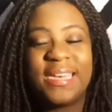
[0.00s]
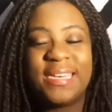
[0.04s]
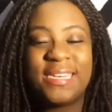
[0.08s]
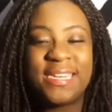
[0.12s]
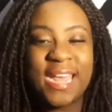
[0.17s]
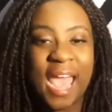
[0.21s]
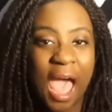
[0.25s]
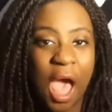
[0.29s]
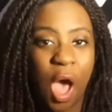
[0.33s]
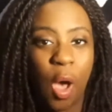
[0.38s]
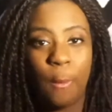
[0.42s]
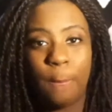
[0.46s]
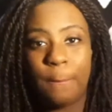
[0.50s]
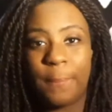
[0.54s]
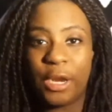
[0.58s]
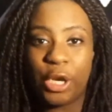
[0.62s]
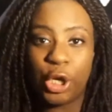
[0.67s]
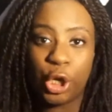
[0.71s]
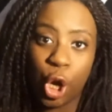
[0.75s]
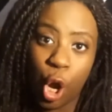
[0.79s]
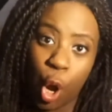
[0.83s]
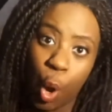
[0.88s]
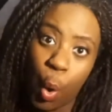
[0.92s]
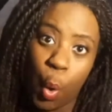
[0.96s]
down
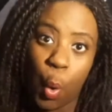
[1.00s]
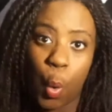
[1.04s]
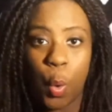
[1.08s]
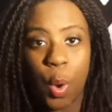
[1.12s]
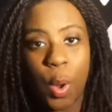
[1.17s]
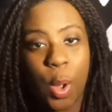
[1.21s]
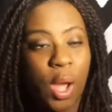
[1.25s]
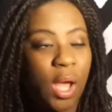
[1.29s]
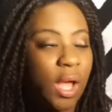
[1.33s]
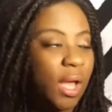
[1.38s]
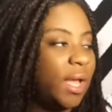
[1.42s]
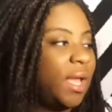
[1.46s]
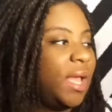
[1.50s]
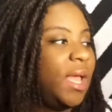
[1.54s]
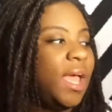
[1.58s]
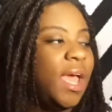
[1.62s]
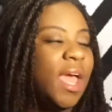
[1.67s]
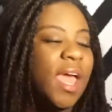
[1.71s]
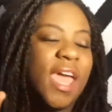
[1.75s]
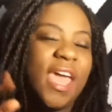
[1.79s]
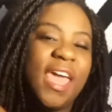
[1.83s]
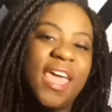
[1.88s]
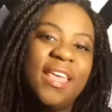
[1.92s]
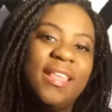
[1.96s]
below
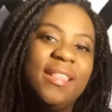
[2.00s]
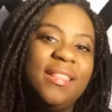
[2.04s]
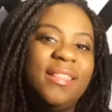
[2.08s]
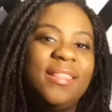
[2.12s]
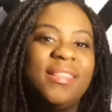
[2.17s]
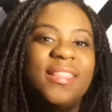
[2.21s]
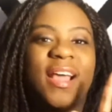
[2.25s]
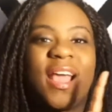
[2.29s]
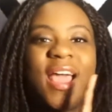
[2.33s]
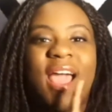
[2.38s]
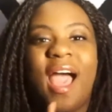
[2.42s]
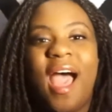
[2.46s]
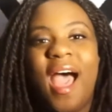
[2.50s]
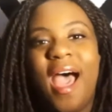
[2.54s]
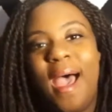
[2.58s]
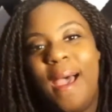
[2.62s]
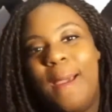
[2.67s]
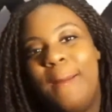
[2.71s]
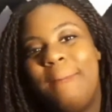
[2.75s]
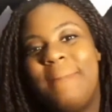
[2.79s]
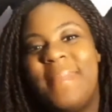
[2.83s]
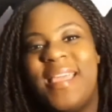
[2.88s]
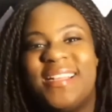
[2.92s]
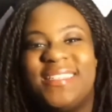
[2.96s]
in the
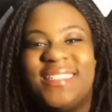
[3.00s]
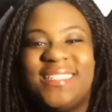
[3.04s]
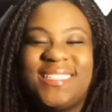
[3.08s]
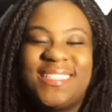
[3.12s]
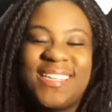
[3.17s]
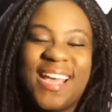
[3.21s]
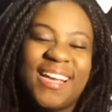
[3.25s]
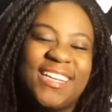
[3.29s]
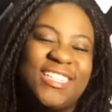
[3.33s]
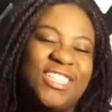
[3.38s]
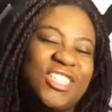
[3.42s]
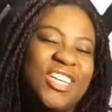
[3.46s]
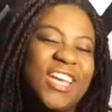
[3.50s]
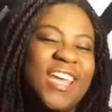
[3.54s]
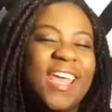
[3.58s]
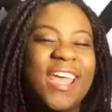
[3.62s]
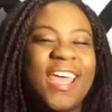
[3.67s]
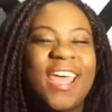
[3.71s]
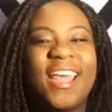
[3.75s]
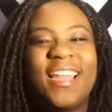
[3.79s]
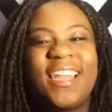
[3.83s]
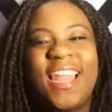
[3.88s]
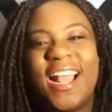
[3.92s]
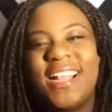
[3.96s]
comment
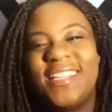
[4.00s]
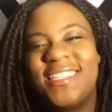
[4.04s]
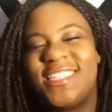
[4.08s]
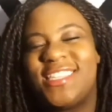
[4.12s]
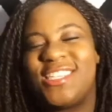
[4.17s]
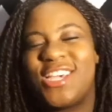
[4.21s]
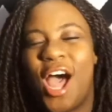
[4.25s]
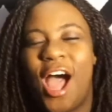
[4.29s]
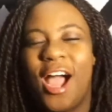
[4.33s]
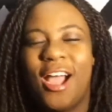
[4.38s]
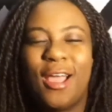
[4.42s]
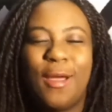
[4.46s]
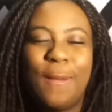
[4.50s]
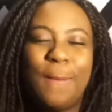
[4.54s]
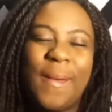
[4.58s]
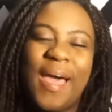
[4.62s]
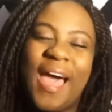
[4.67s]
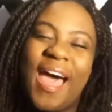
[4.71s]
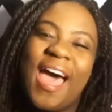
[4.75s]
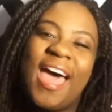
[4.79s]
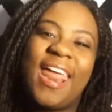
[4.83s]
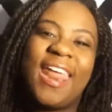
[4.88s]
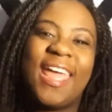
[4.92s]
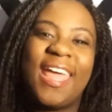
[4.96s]
section. Let's talk
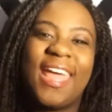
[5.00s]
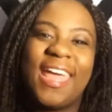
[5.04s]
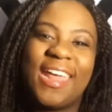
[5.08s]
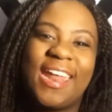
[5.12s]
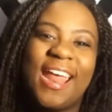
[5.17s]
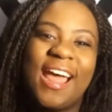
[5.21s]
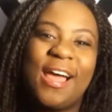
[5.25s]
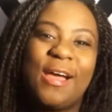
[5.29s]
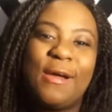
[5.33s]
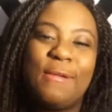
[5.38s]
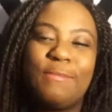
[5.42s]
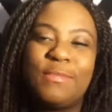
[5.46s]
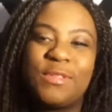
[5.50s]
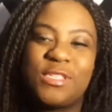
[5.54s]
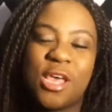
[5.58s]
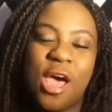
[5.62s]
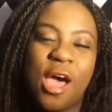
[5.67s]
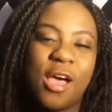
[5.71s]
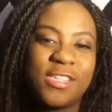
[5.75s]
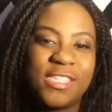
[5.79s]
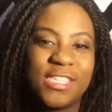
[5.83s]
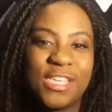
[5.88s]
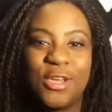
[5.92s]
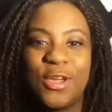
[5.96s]
about it. So
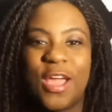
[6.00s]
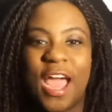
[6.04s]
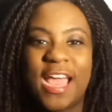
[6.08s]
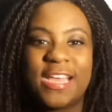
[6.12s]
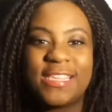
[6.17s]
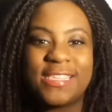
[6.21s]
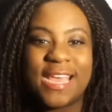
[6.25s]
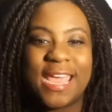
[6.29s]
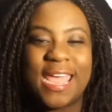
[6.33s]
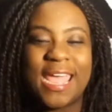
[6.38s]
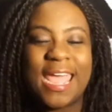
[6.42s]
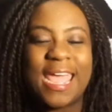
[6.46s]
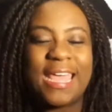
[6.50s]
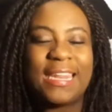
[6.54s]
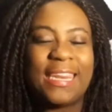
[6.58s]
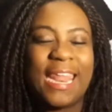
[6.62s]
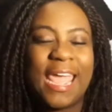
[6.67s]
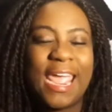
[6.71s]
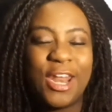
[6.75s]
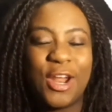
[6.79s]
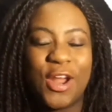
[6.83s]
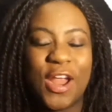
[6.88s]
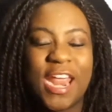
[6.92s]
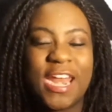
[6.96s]
I'll see you guys
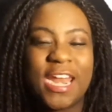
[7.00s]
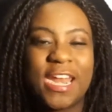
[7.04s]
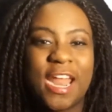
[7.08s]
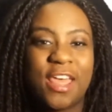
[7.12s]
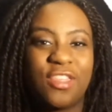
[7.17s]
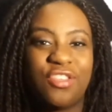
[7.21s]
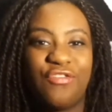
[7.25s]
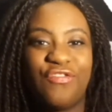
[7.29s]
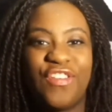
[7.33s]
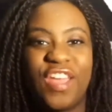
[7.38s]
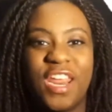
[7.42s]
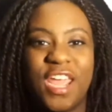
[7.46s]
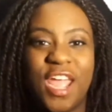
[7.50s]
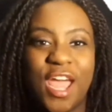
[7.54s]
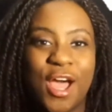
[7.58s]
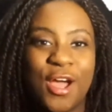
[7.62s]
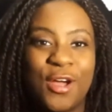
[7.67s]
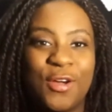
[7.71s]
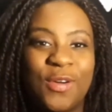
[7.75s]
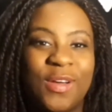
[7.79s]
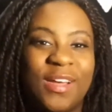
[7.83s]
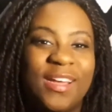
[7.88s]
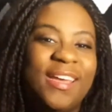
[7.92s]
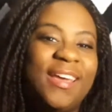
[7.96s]
later in another
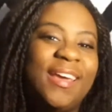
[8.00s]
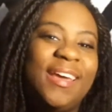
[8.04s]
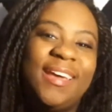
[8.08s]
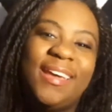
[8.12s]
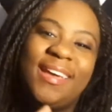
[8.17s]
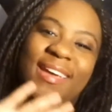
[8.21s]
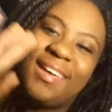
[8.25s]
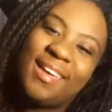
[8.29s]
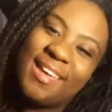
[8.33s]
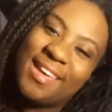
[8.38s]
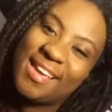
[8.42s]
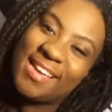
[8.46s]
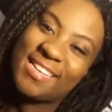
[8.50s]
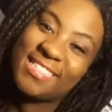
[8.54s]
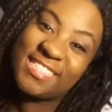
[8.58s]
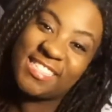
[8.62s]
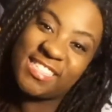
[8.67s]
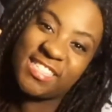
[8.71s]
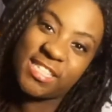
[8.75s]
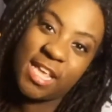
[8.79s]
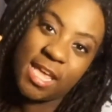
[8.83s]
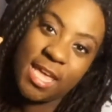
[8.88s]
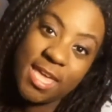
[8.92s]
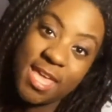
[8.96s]
video.
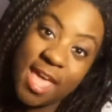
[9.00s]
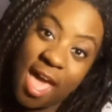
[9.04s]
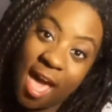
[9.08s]
See